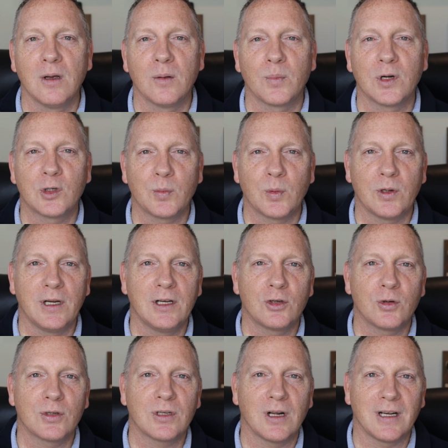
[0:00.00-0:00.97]
principal and
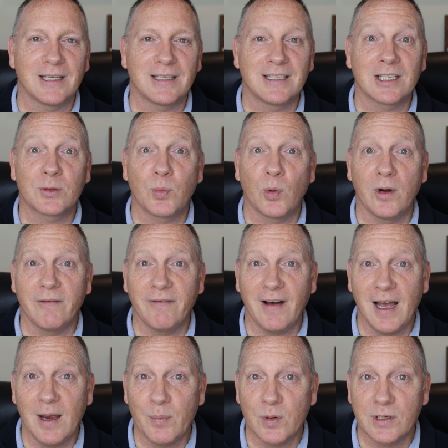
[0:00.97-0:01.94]
interest on a
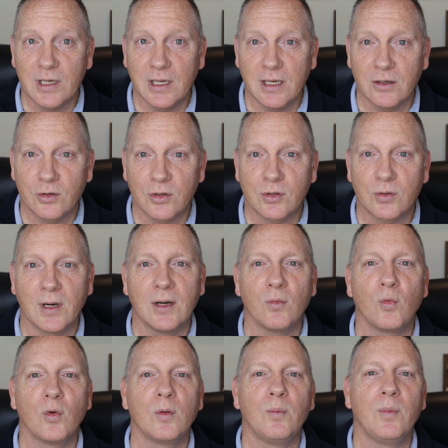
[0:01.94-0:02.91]
6.5% interest
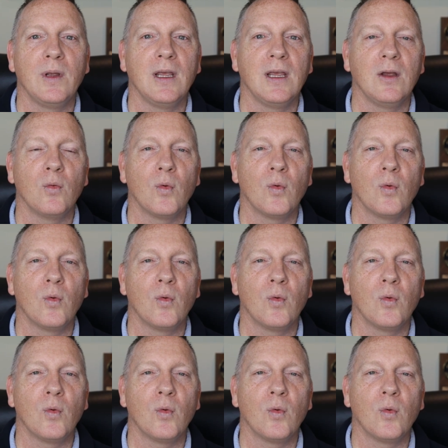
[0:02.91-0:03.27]
rate would be